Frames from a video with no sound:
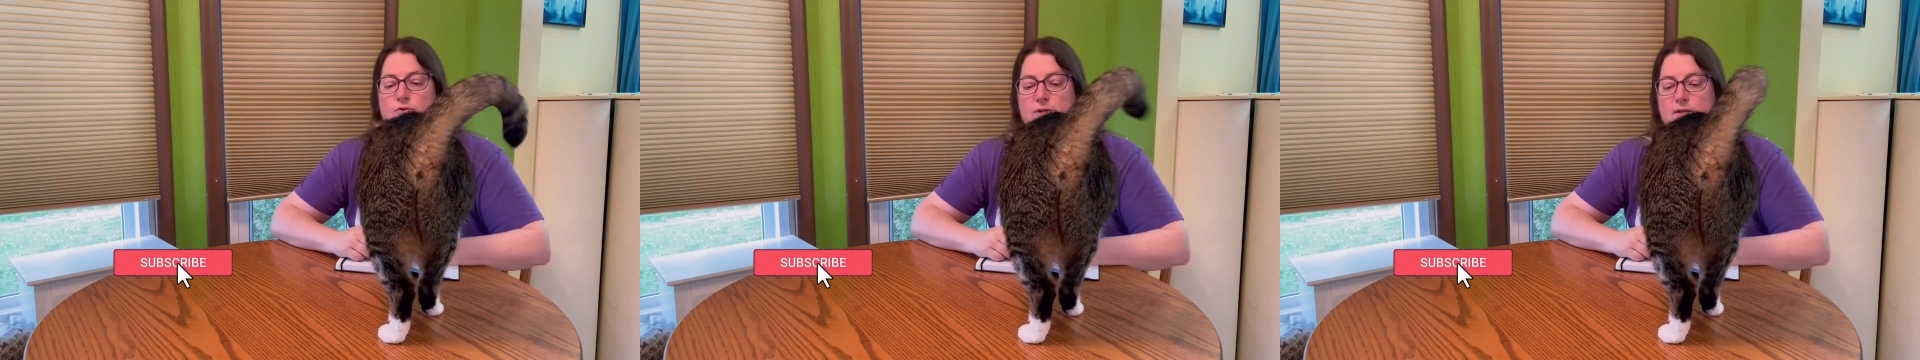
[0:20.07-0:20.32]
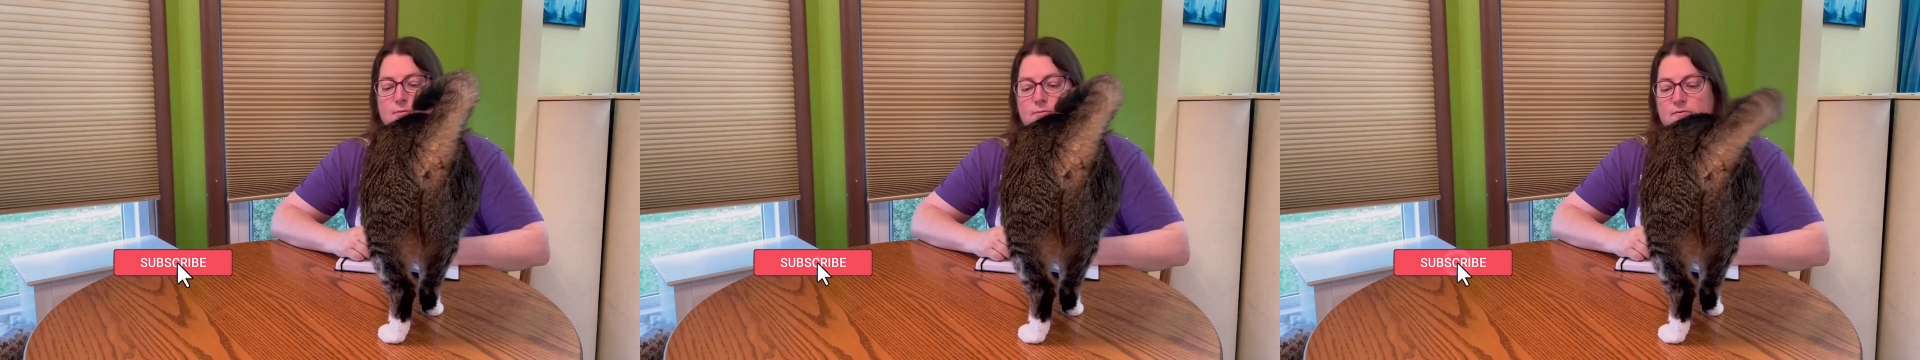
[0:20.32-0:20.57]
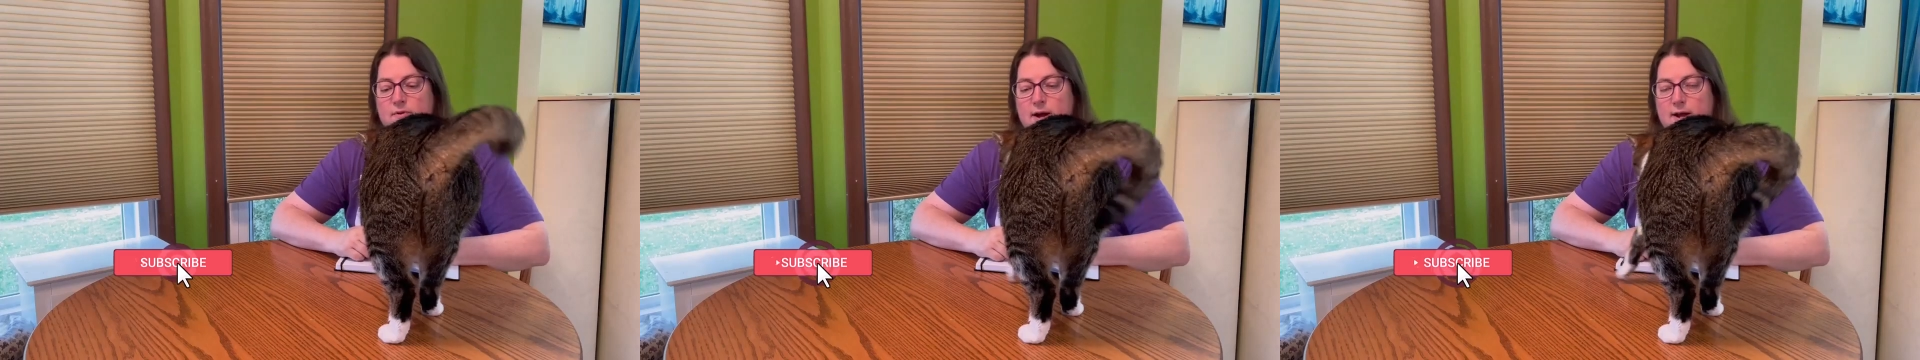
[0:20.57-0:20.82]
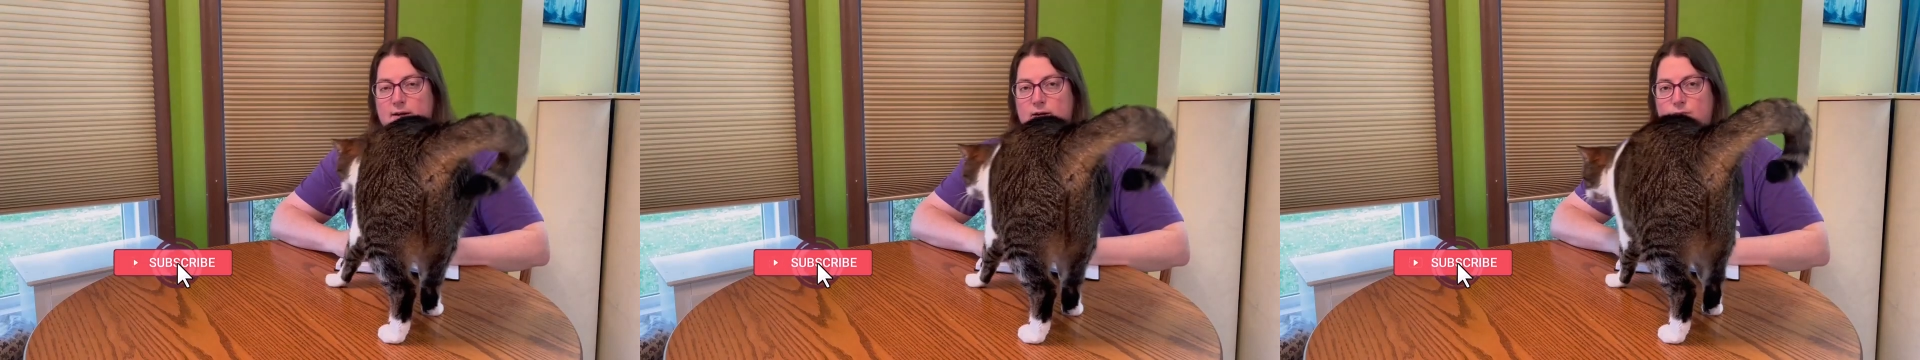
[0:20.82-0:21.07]
need to
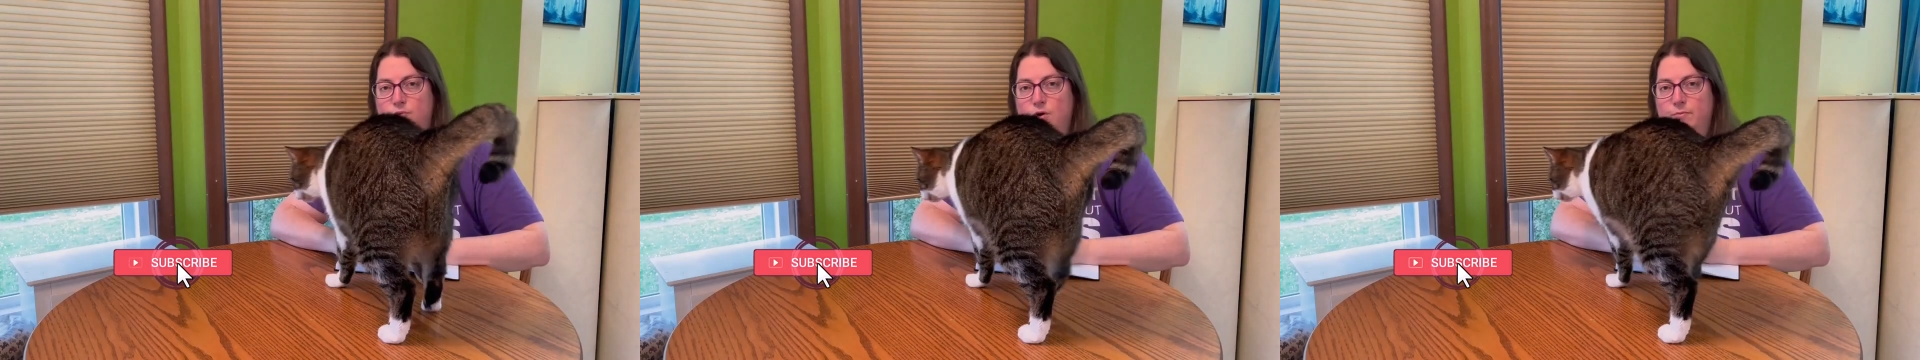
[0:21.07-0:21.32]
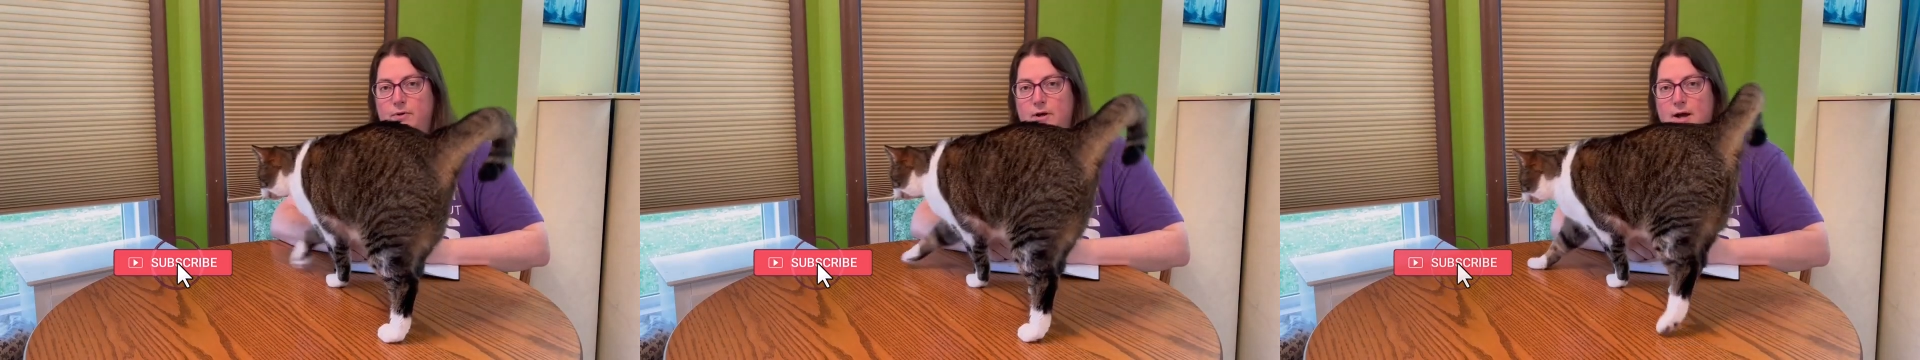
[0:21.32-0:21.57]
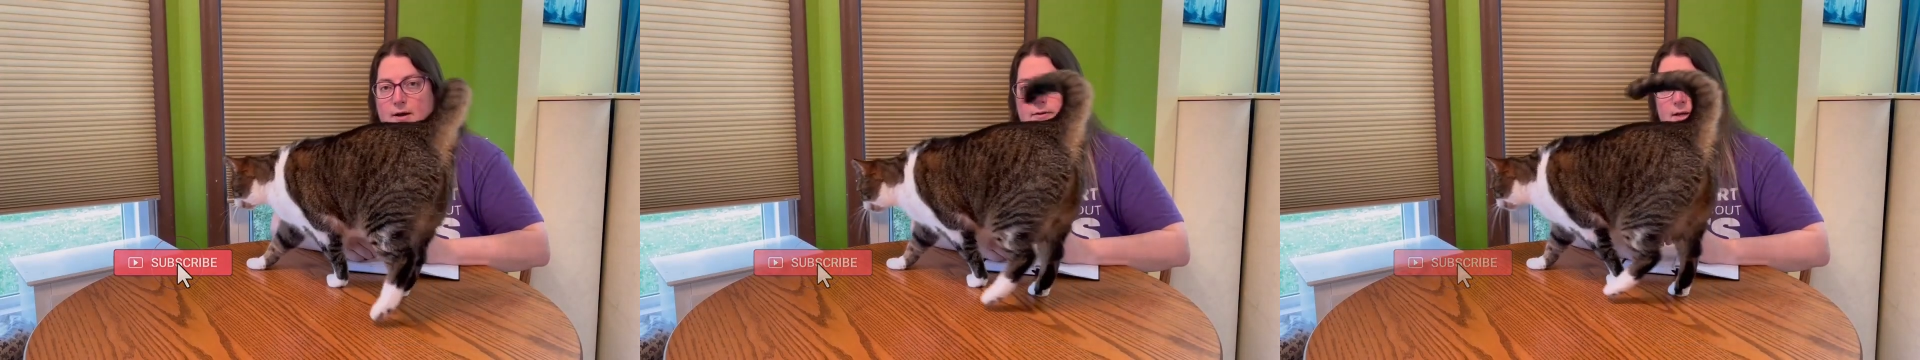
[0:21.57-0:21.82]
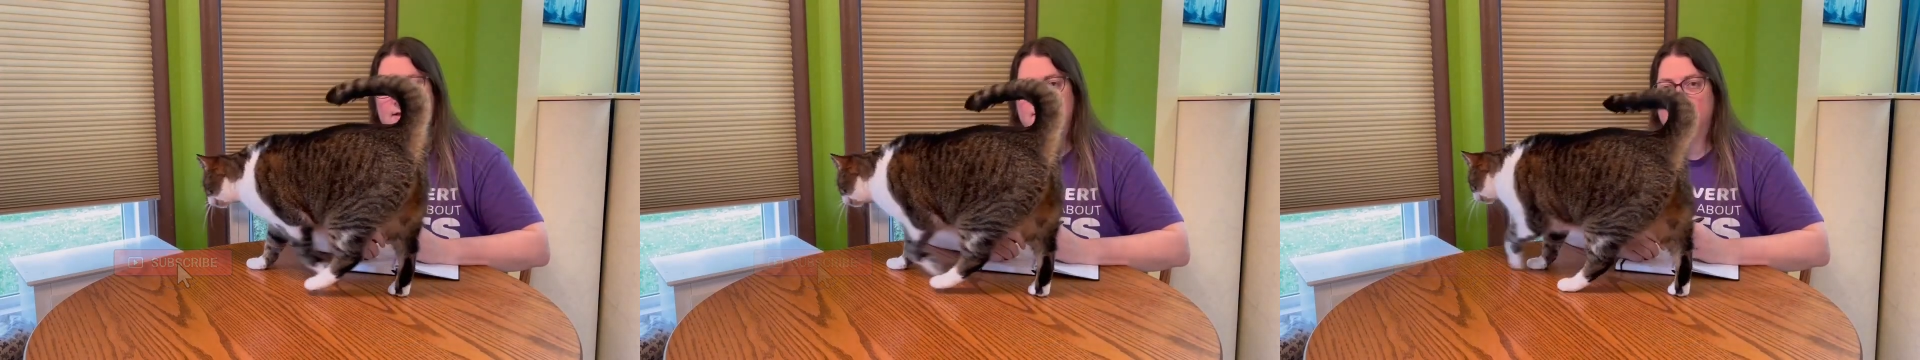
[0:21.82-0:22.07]
provide an appropriate outlet,